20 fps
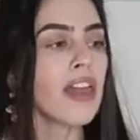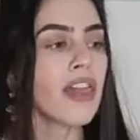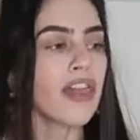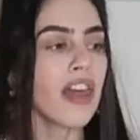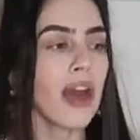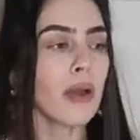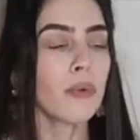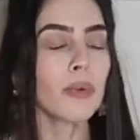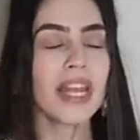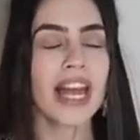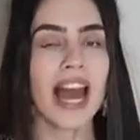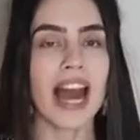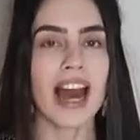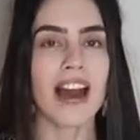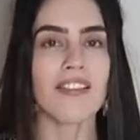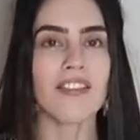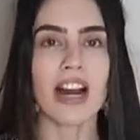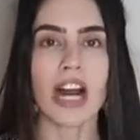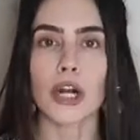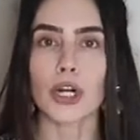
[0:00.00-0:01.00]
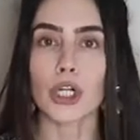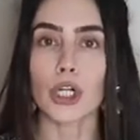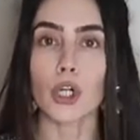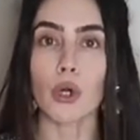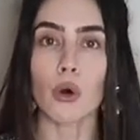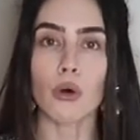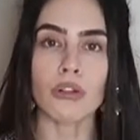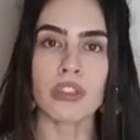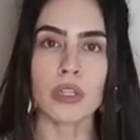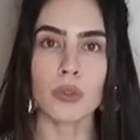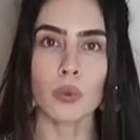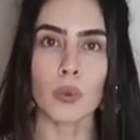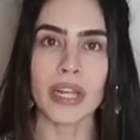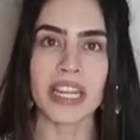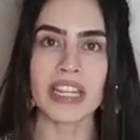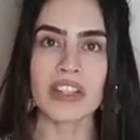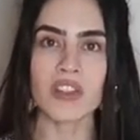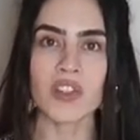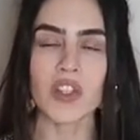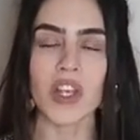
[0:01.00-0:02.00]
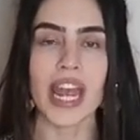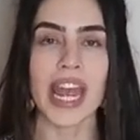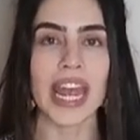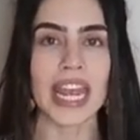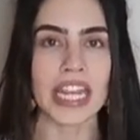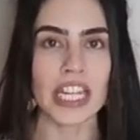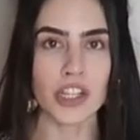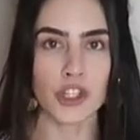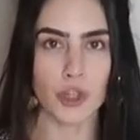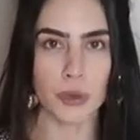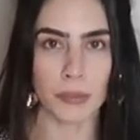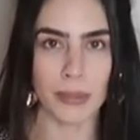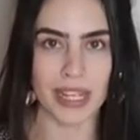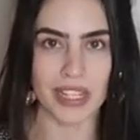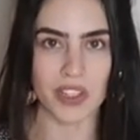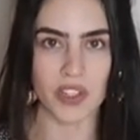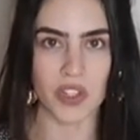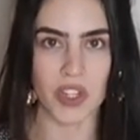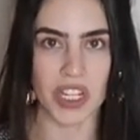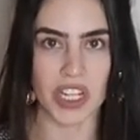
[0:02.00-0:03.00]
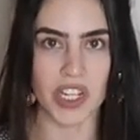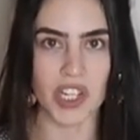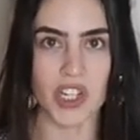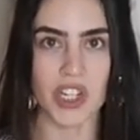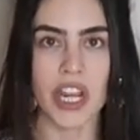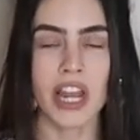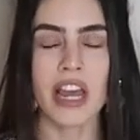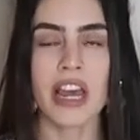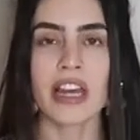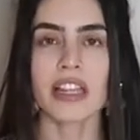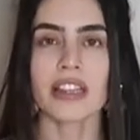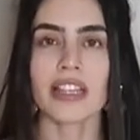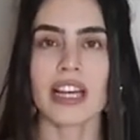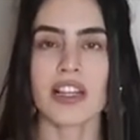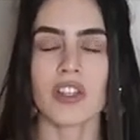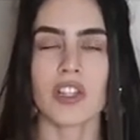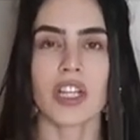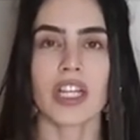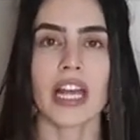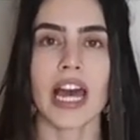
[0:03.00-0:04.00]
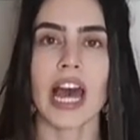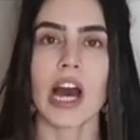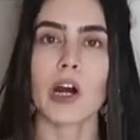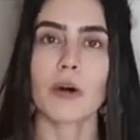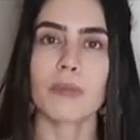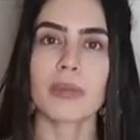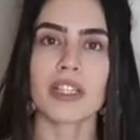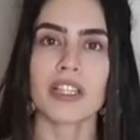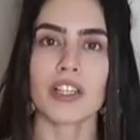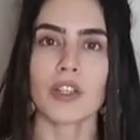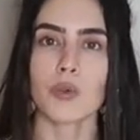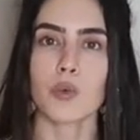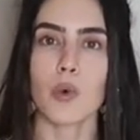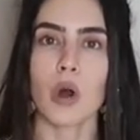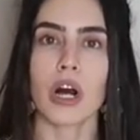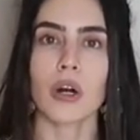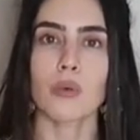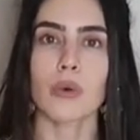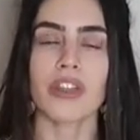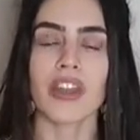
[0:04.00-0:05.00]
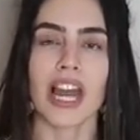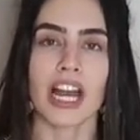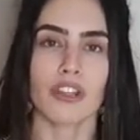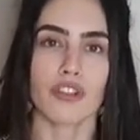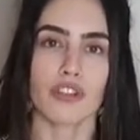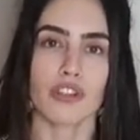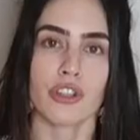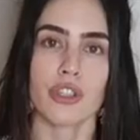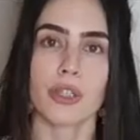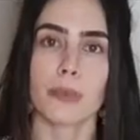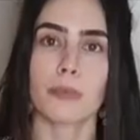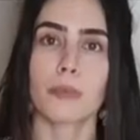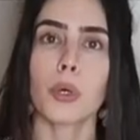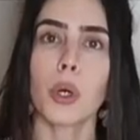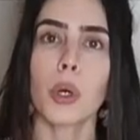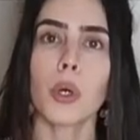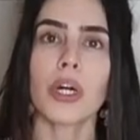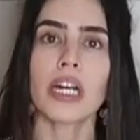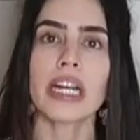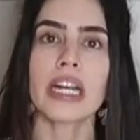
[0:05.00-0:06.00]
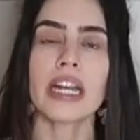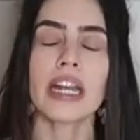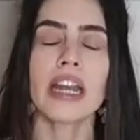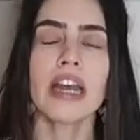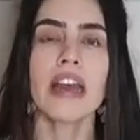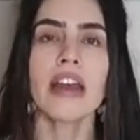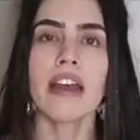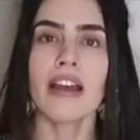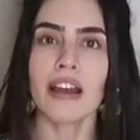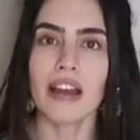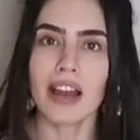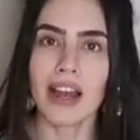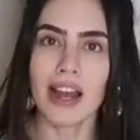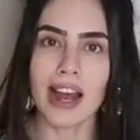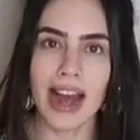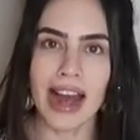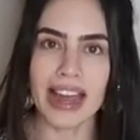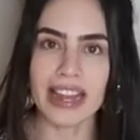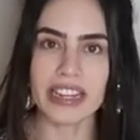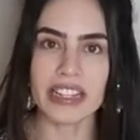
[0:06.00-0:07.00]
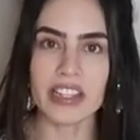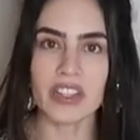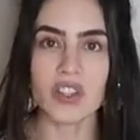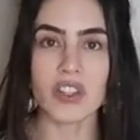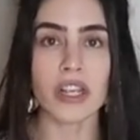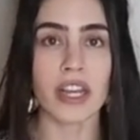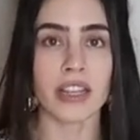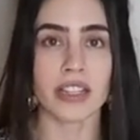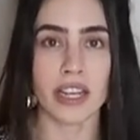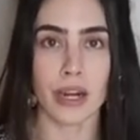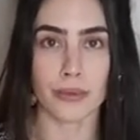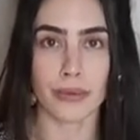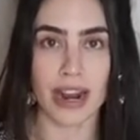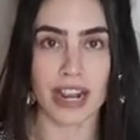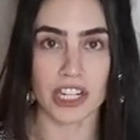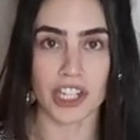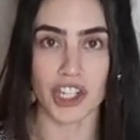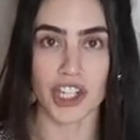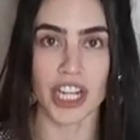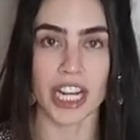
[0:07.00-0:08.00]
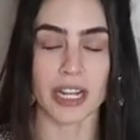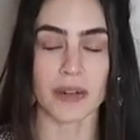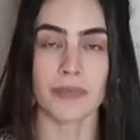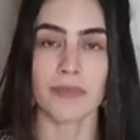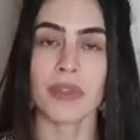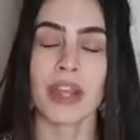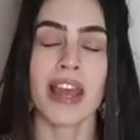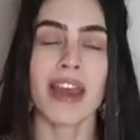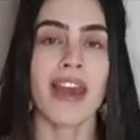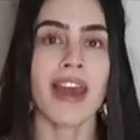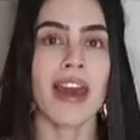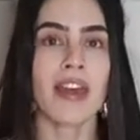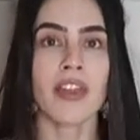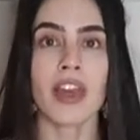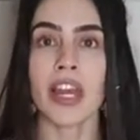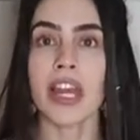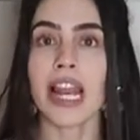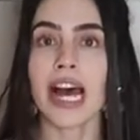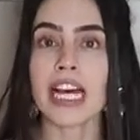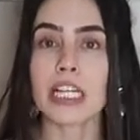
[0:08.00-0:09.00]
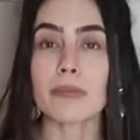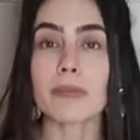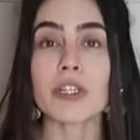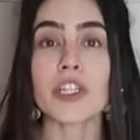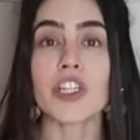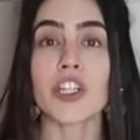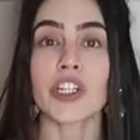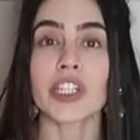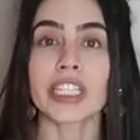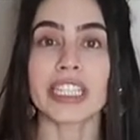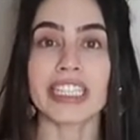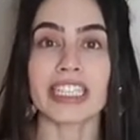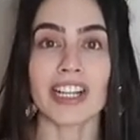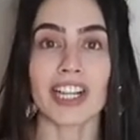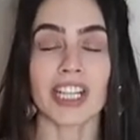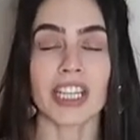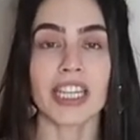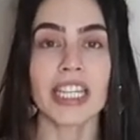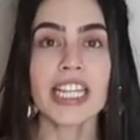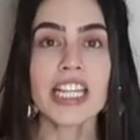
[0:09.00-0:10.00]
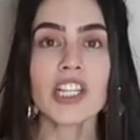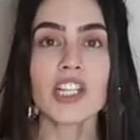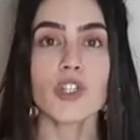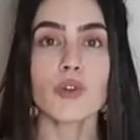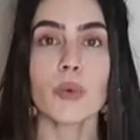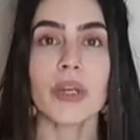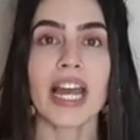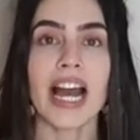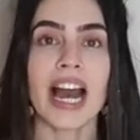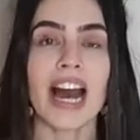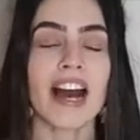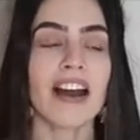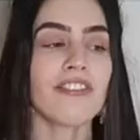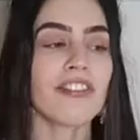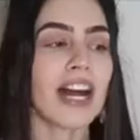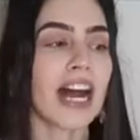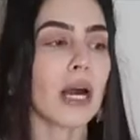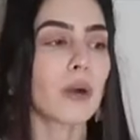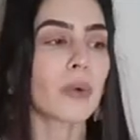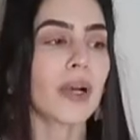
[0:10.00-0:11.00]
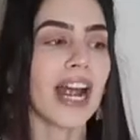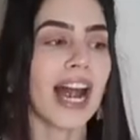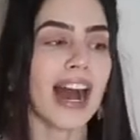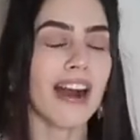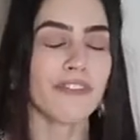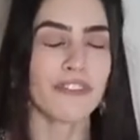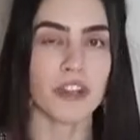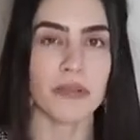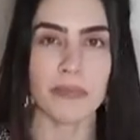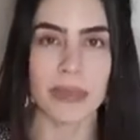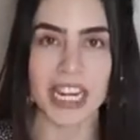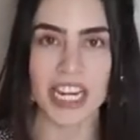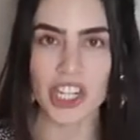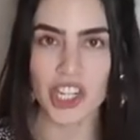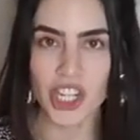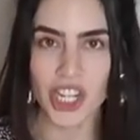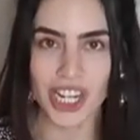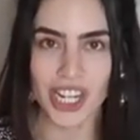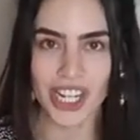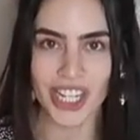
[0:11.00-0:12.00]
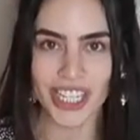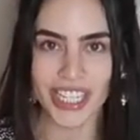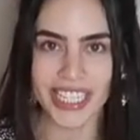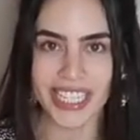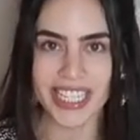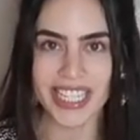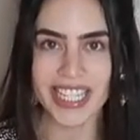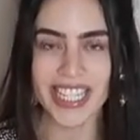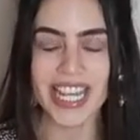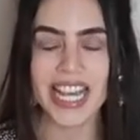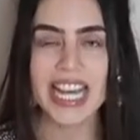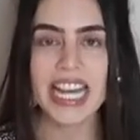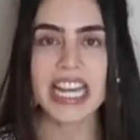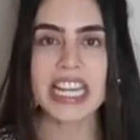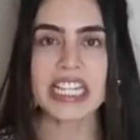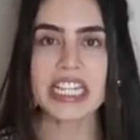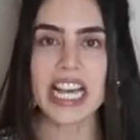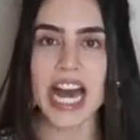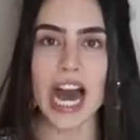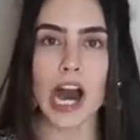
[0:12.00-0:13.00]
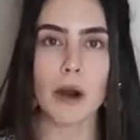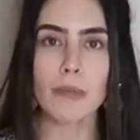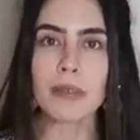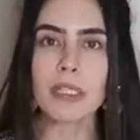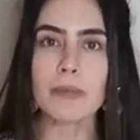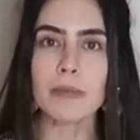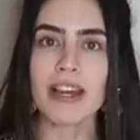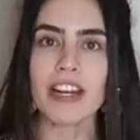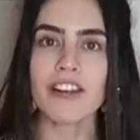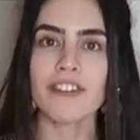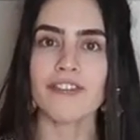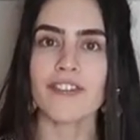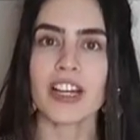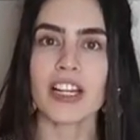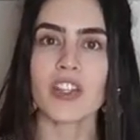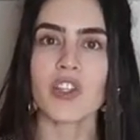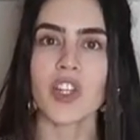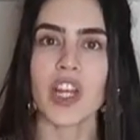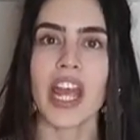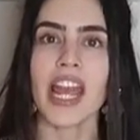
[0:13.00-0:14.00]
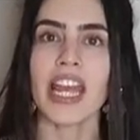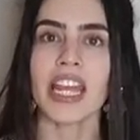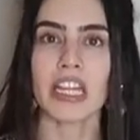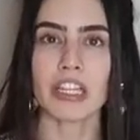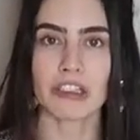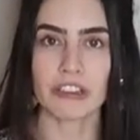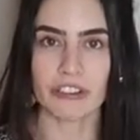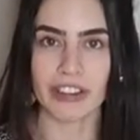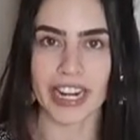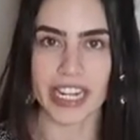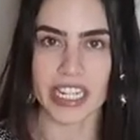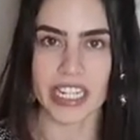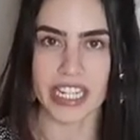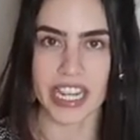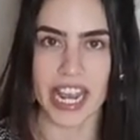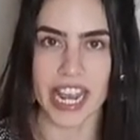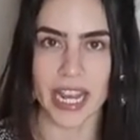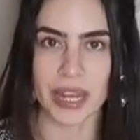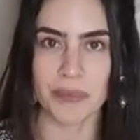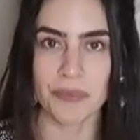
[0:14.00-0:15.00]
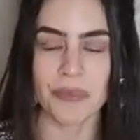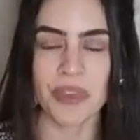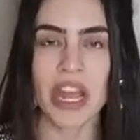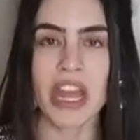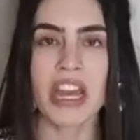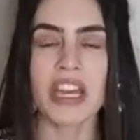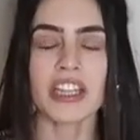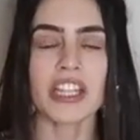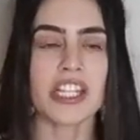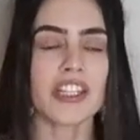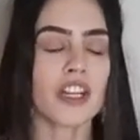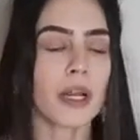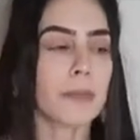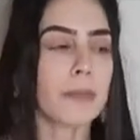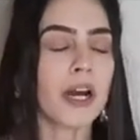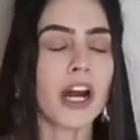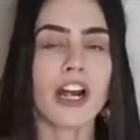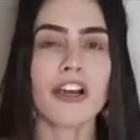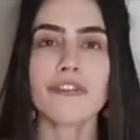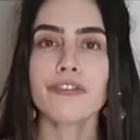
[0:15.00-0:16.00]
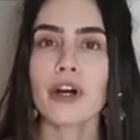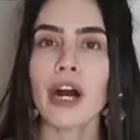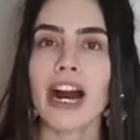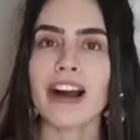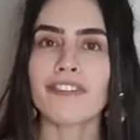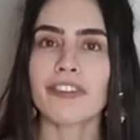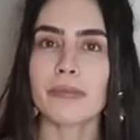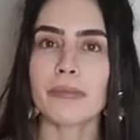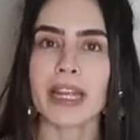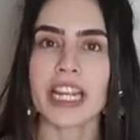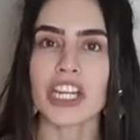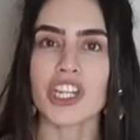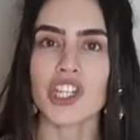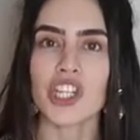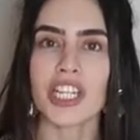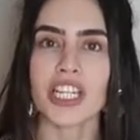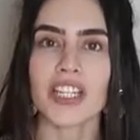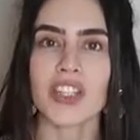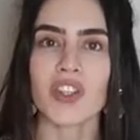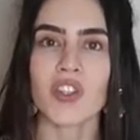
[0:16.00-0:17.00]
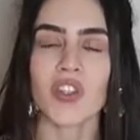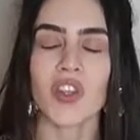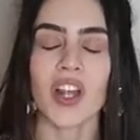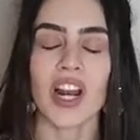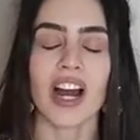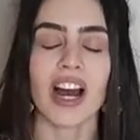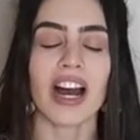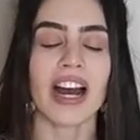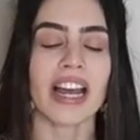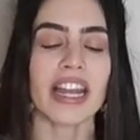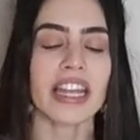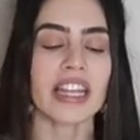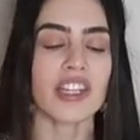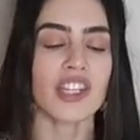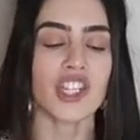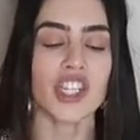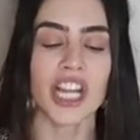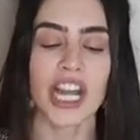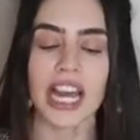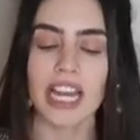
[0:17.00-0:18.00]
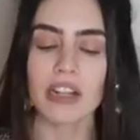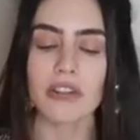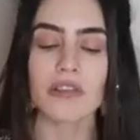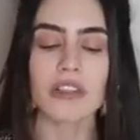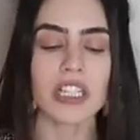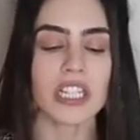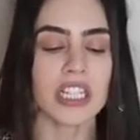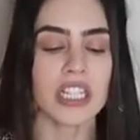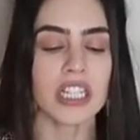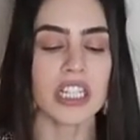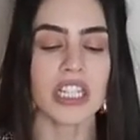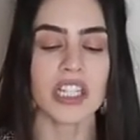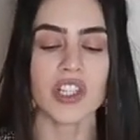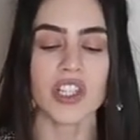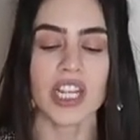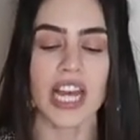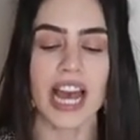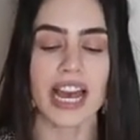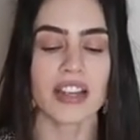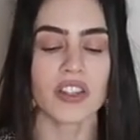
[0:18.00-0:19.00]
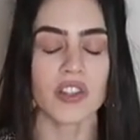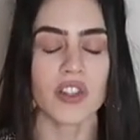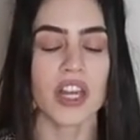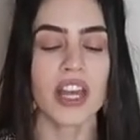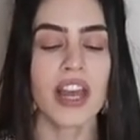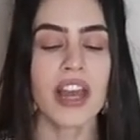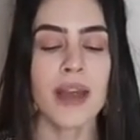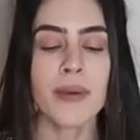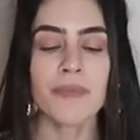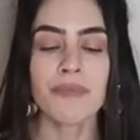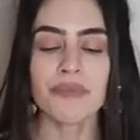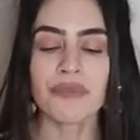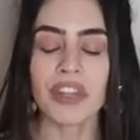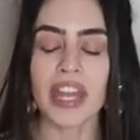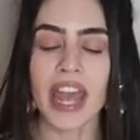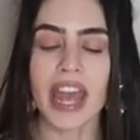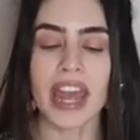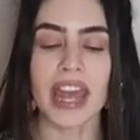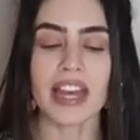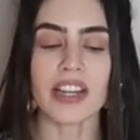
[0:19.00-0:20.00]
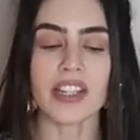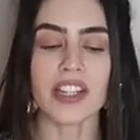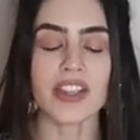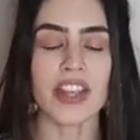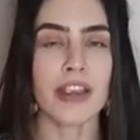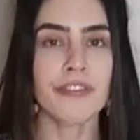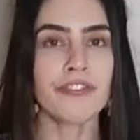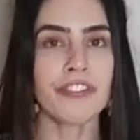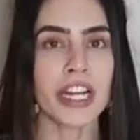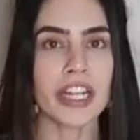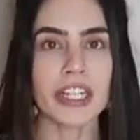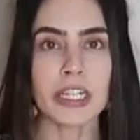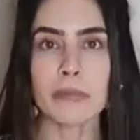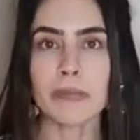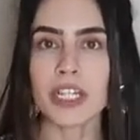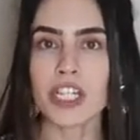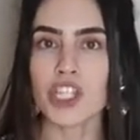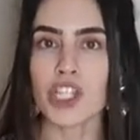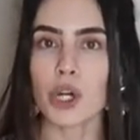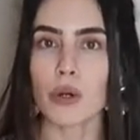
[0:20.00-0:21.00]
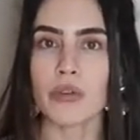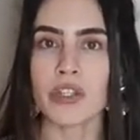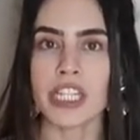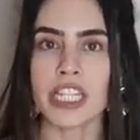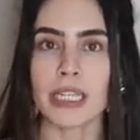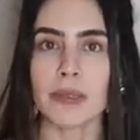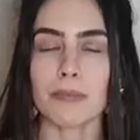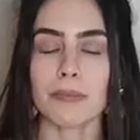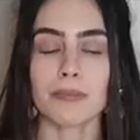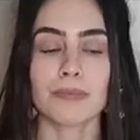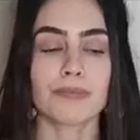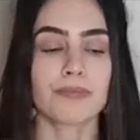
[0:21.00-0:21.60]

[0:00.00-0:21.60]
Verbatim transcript: Then we have our Golden Wings angel message that's going to help us as well with extra support, guidance, and direction. And then, last but certainly not least, we have our affirmation cards to help us manifest a great day. These are powerful affirmations that I channeled into these decks and they very much go deep.